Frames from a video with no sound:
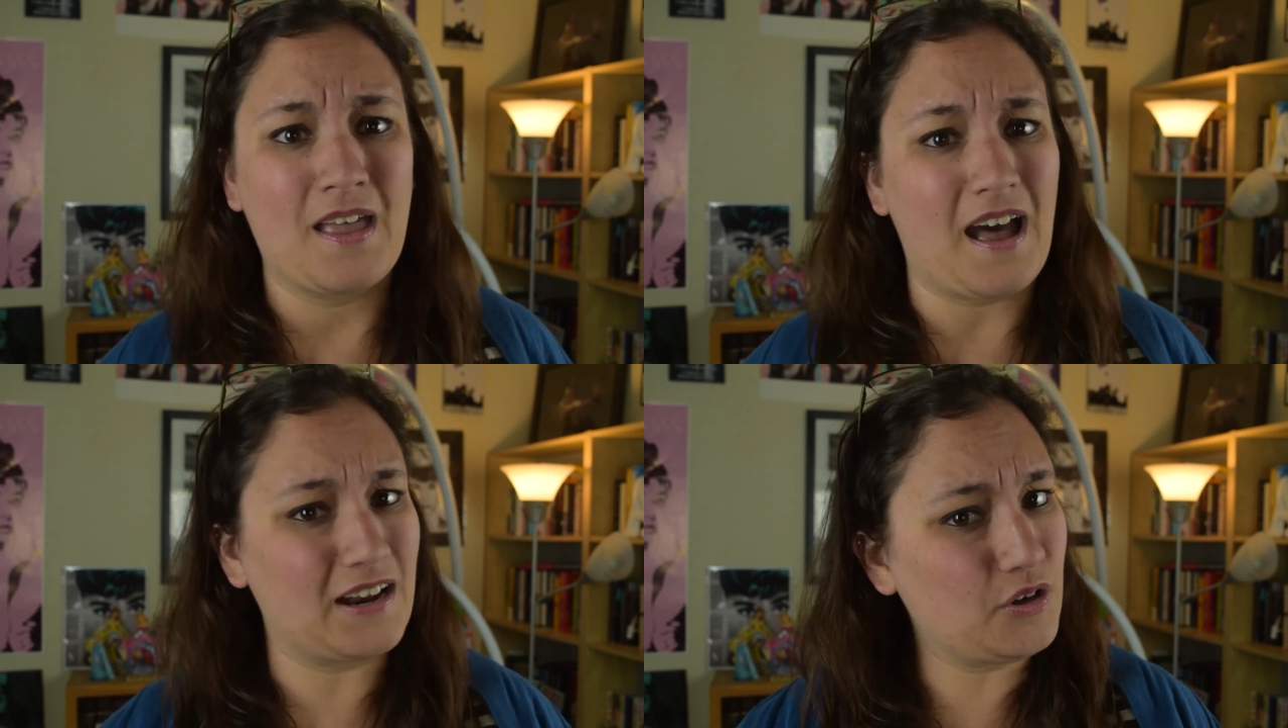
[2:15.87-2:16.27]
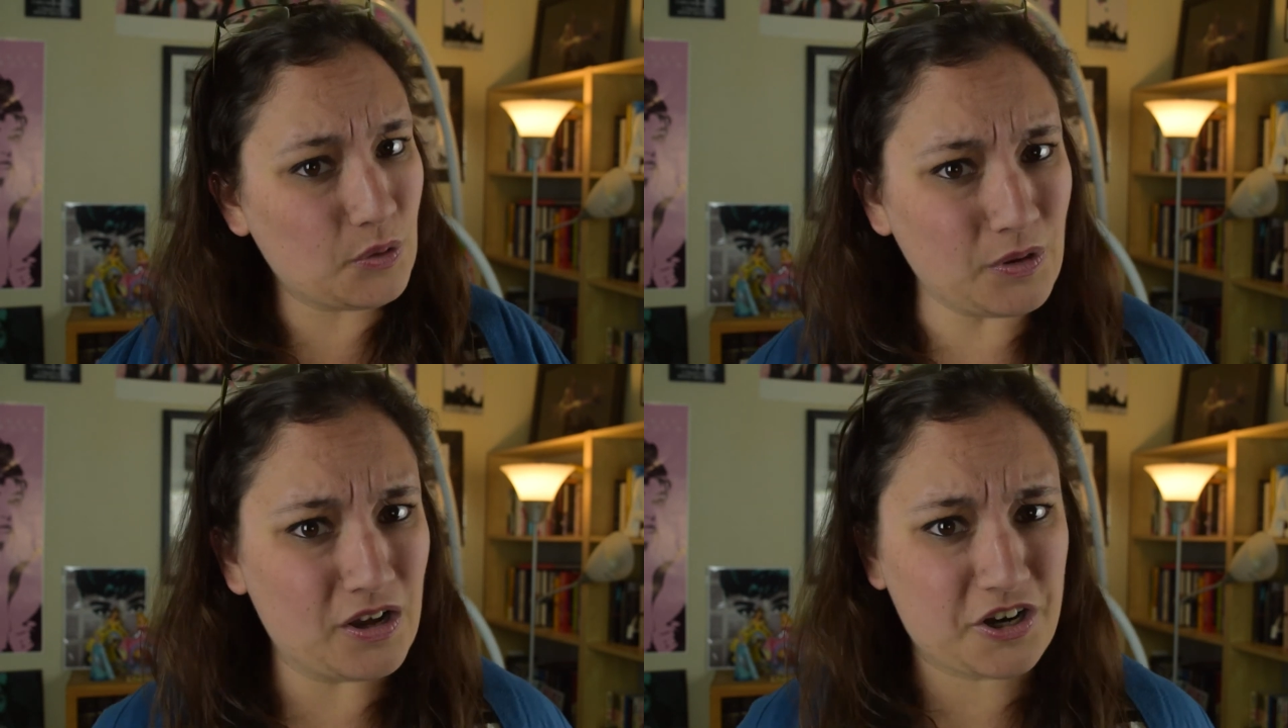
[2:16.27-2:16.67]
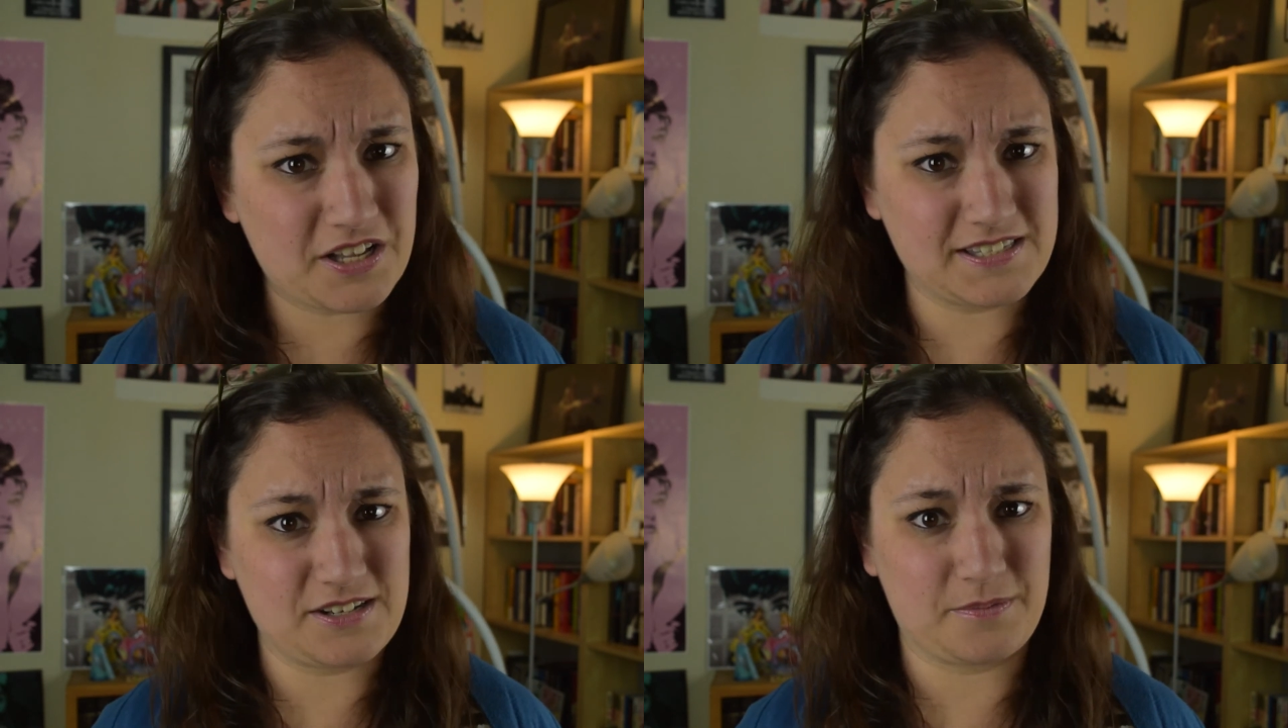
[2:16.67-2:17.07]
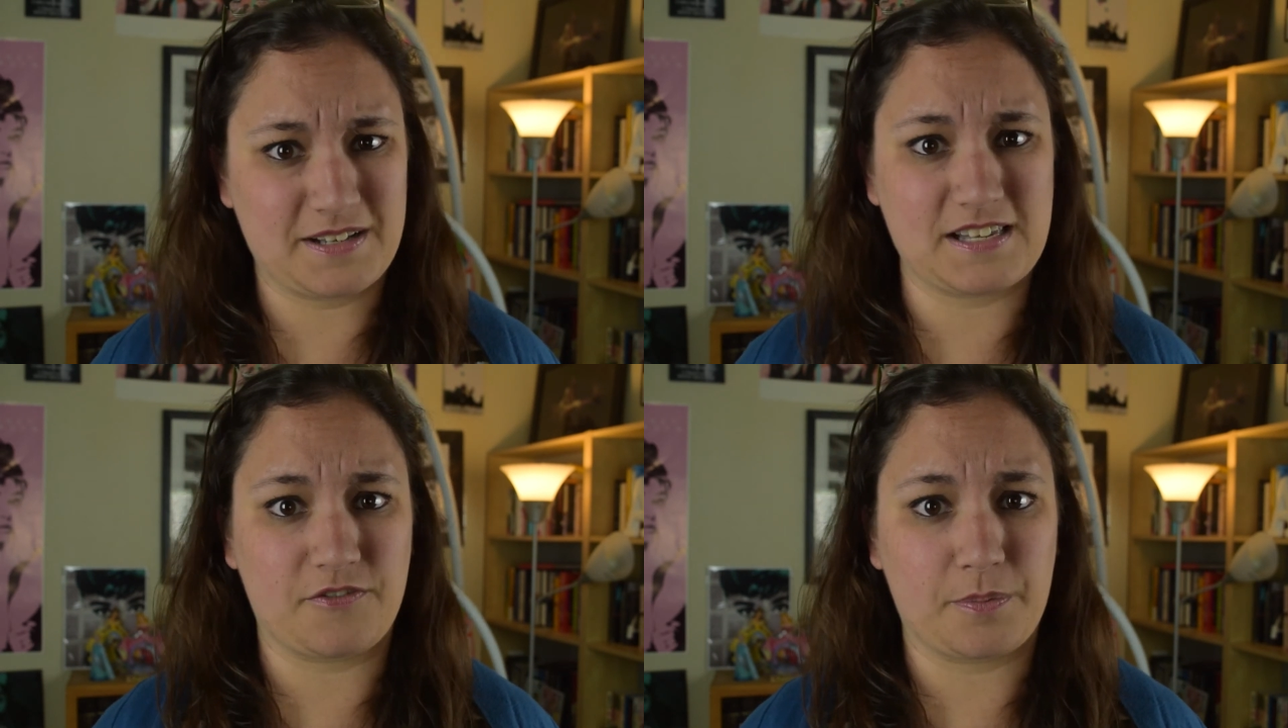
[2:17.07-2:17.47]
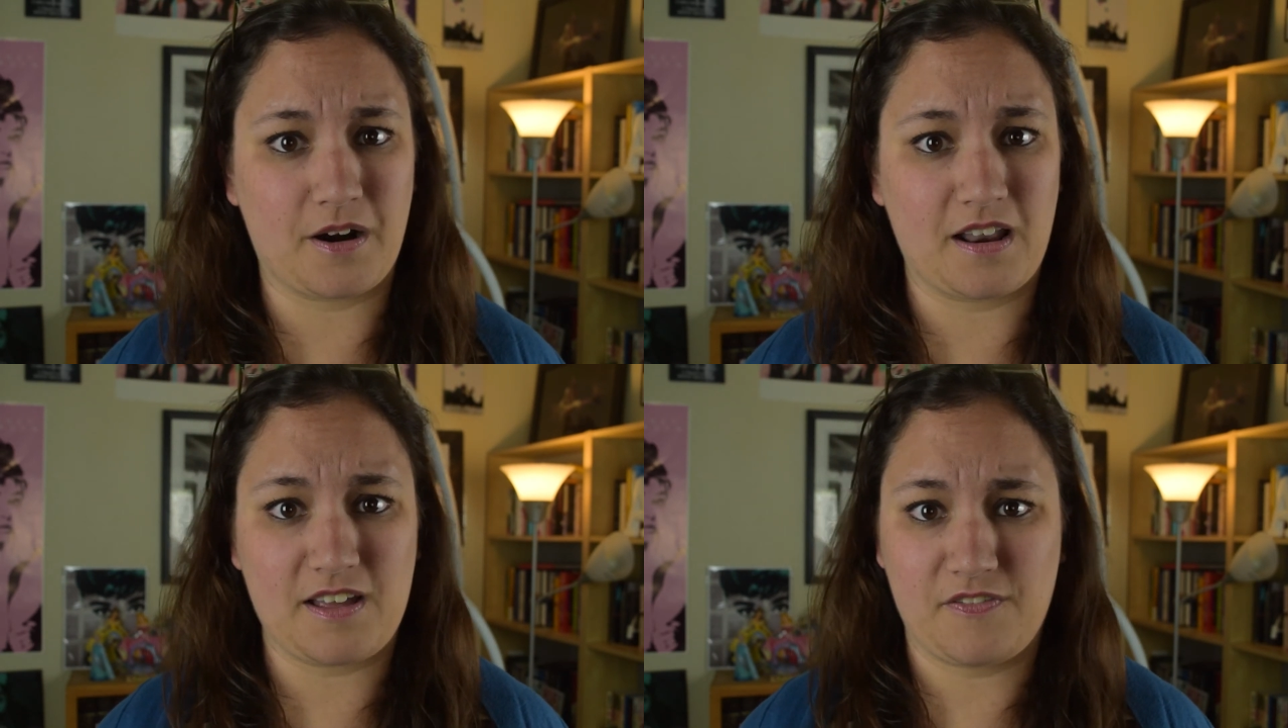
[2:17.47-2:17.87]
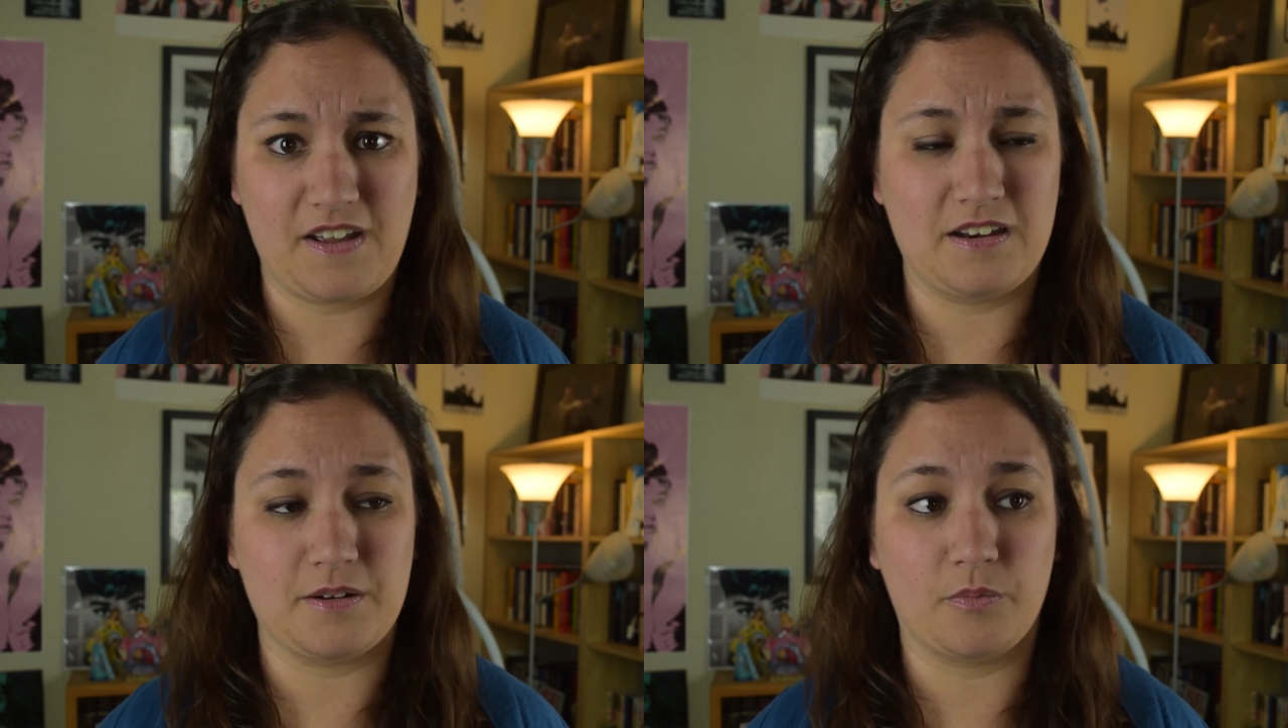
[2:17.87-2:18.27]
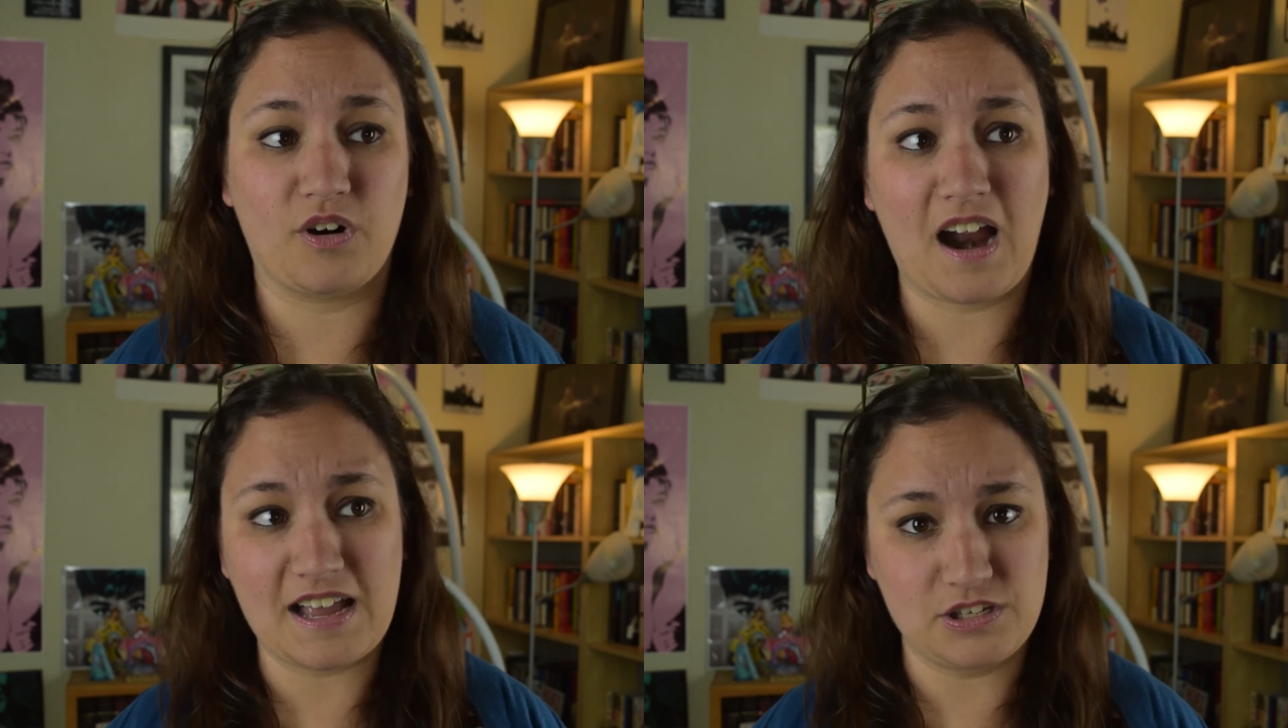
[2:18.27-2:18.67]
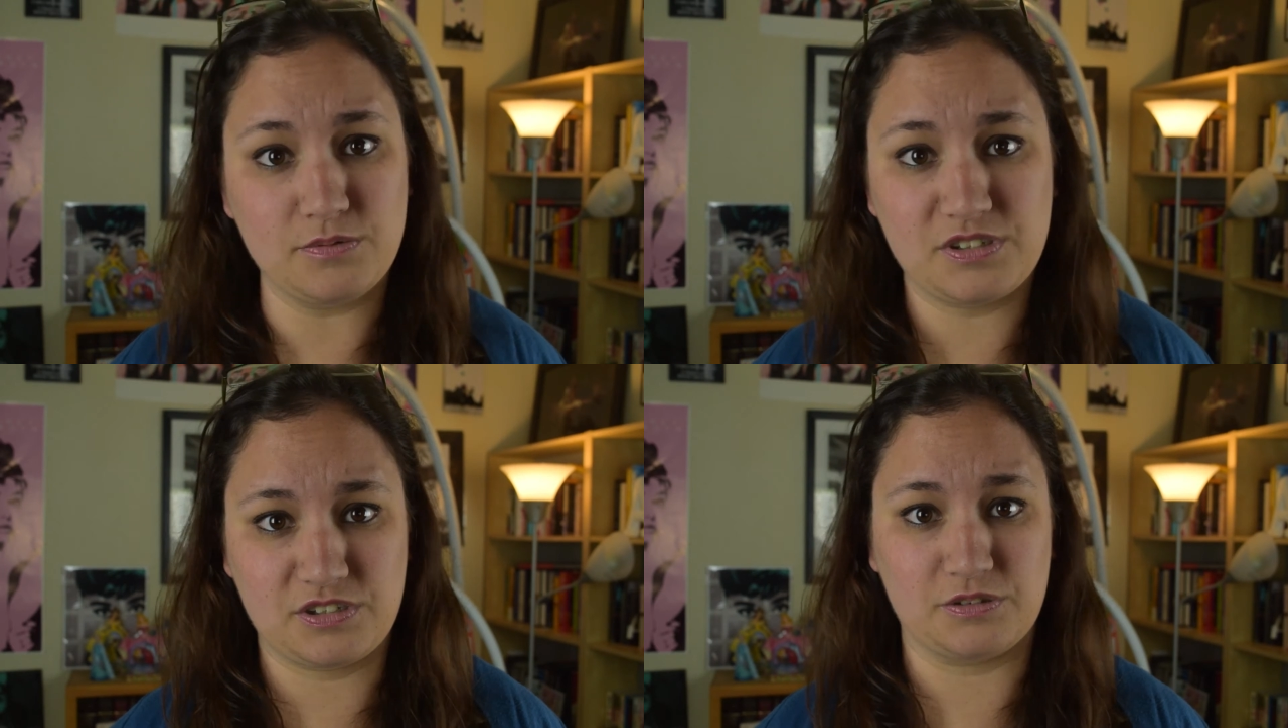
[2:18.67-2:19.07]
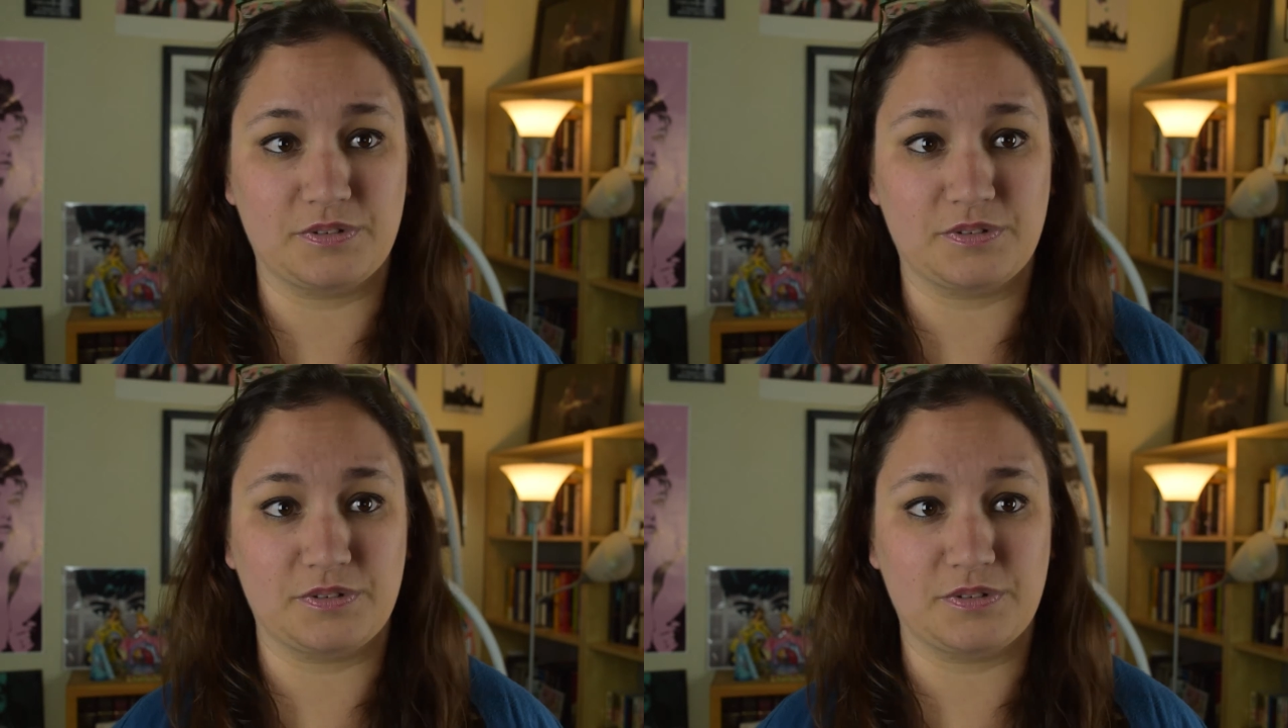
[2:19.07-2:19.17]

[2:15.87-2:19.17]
I no longer consider myself a part of that fandom where I used to.